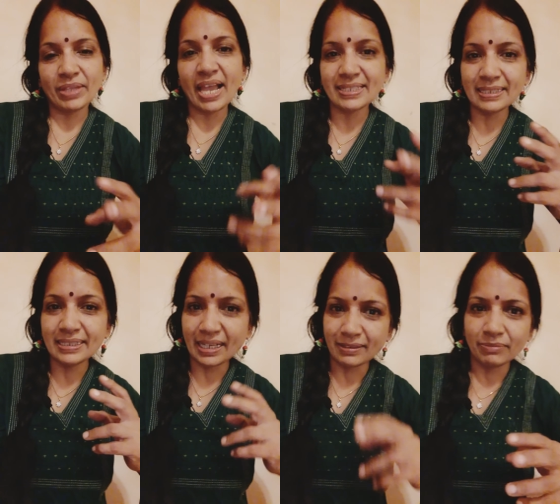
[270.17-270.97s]
Has it
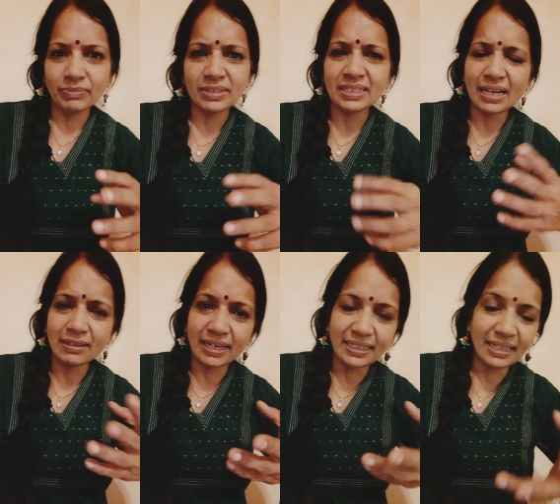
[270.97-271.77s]
done?
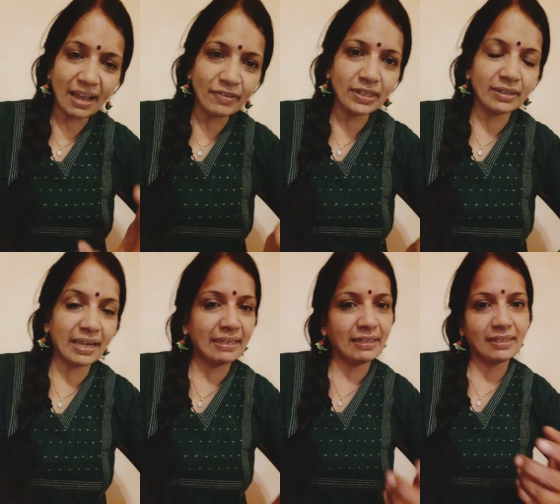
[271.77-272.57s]
Start writing, having a
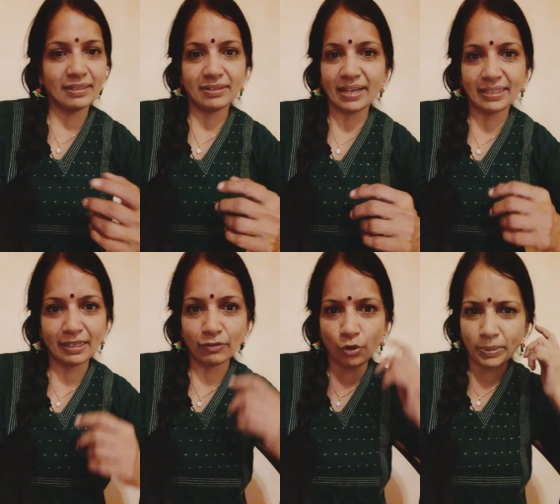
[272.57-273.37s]
diary writing
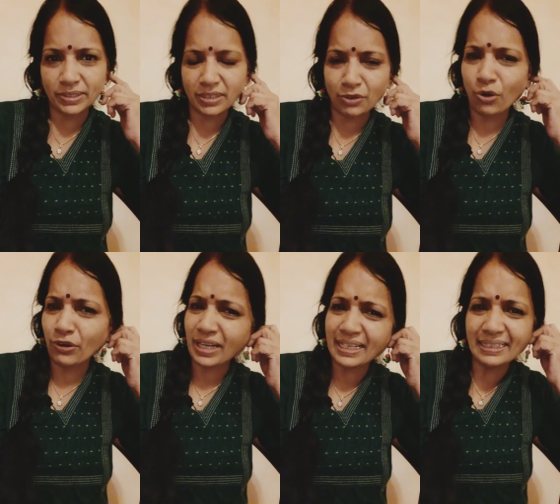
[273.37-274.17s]
information
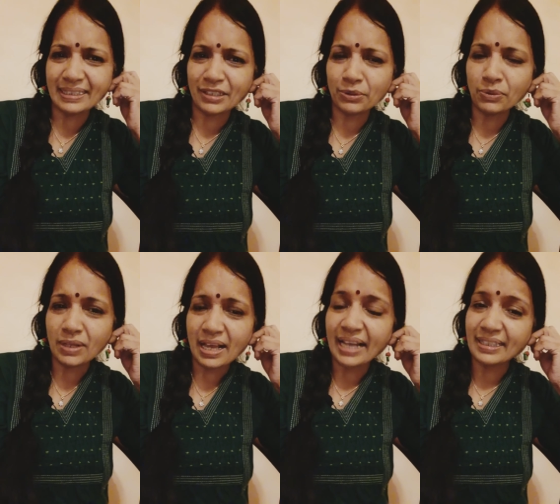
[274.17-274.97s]
or
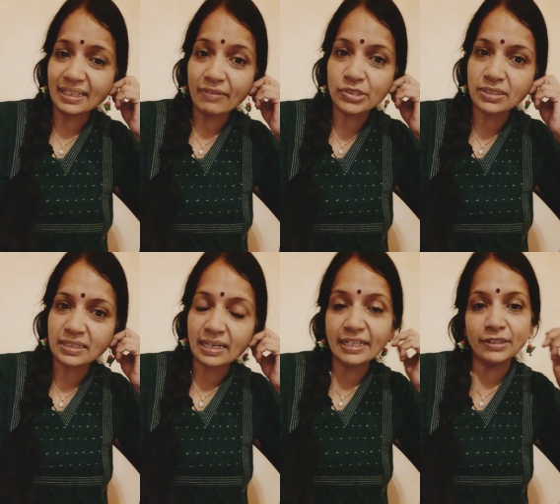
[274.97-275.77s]
anything, I think I was
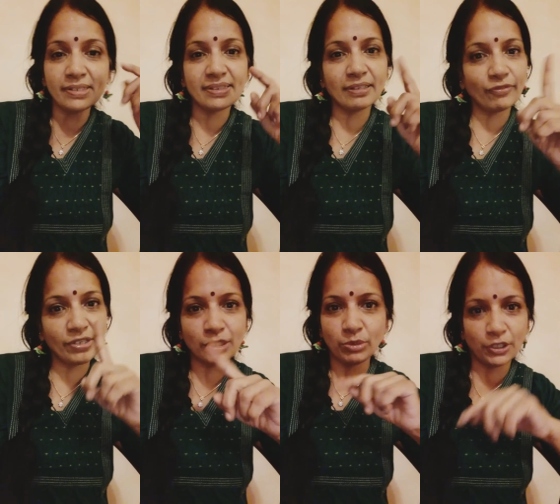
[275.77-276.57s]
telling this in the
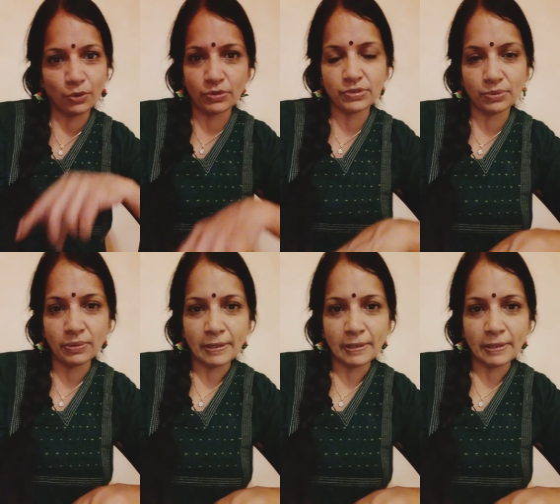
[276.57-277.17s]
first video also,